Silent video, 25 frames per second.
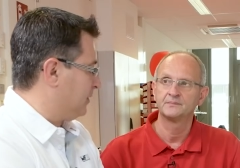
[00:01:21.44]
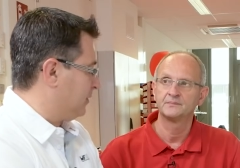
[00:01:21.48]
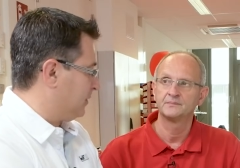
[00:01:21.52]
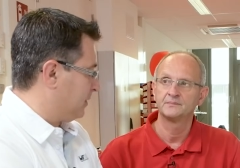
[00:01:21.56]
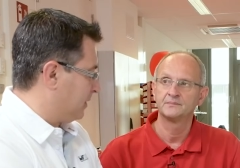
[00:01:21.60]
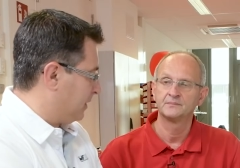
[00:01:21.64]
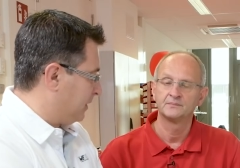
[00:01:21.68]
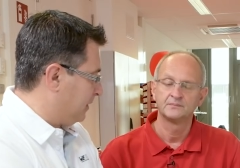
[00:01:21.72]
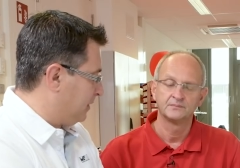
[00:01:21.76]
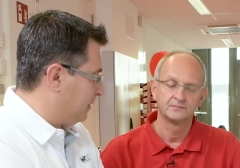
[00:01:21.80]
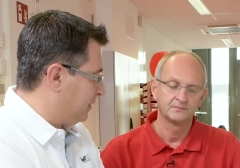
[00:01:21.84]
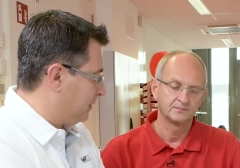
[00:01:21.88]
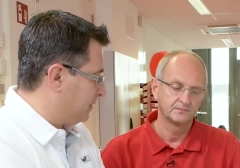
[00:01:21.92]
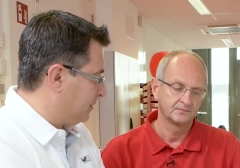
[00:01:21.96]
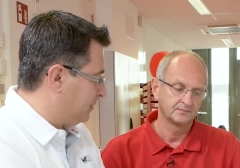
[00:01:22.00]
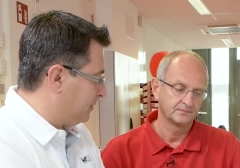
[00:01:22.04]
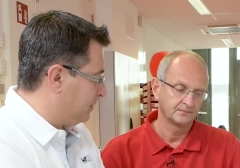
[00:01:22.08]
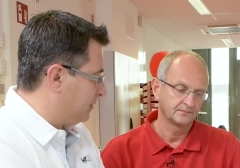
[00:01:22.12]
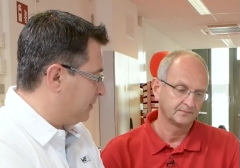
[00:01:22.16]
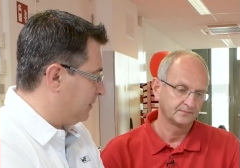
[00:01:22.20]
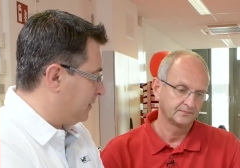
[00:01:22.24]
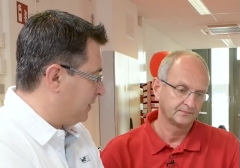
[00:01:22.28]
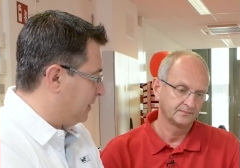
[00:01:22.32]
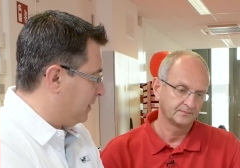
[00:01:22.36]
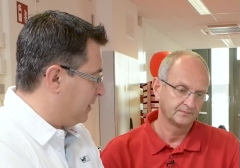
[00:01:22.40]
Speaker 1: Okay.
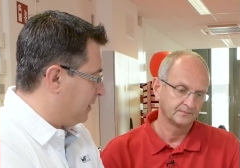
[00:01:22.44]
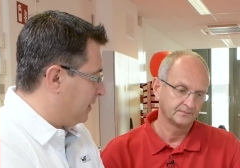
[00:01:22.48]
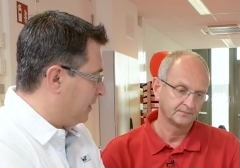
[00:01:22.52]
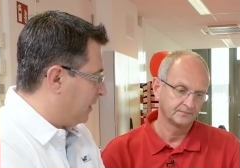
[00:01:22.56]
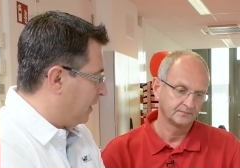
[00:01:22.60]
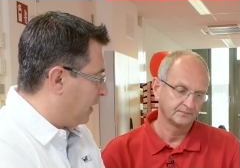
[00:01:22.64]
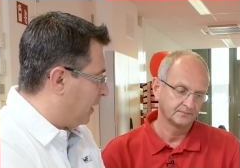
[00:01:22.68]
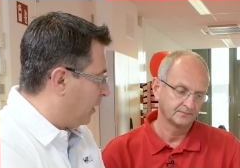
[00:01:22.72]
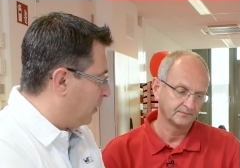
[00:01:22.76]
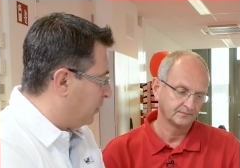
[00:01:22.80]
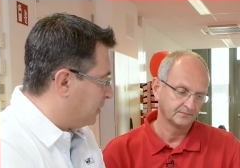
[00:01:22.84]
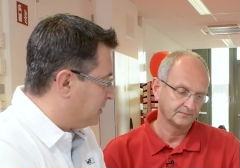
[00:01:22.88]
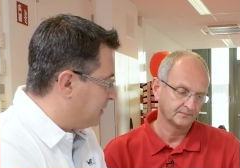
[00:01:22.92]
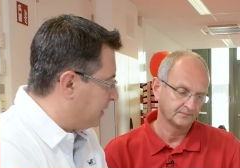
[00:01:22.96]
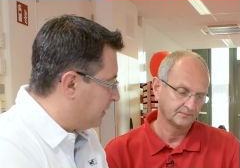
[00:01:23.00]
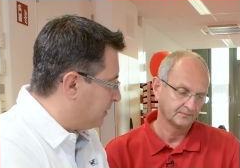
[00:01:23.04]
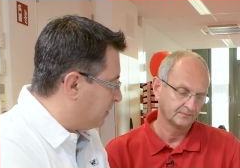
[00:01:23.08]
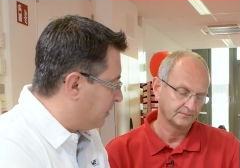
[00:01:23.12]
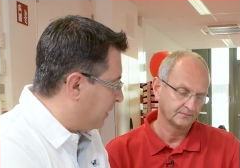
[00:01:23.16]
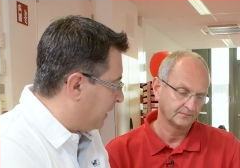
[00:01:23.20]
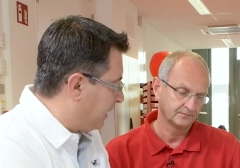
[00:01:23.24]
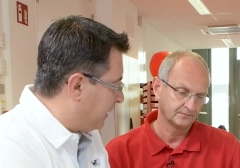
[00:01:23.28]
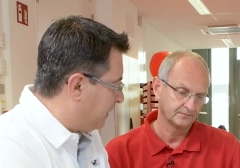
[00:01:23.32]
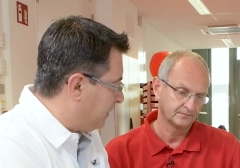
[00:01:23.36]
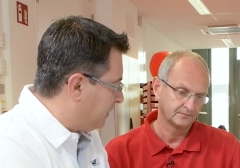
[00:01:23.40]
How is that
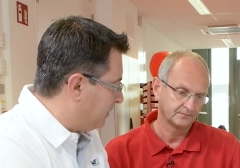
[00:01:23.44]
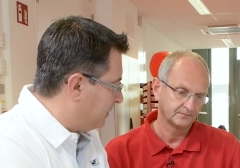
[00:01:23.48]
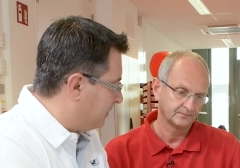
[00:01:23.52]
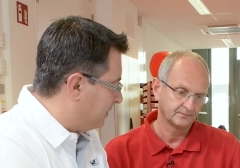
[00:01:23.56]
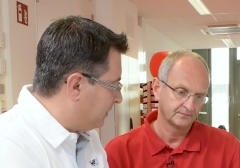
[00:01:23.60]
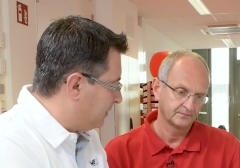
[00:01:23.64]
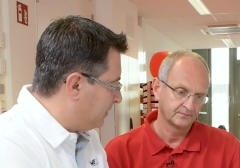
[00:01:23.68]
made?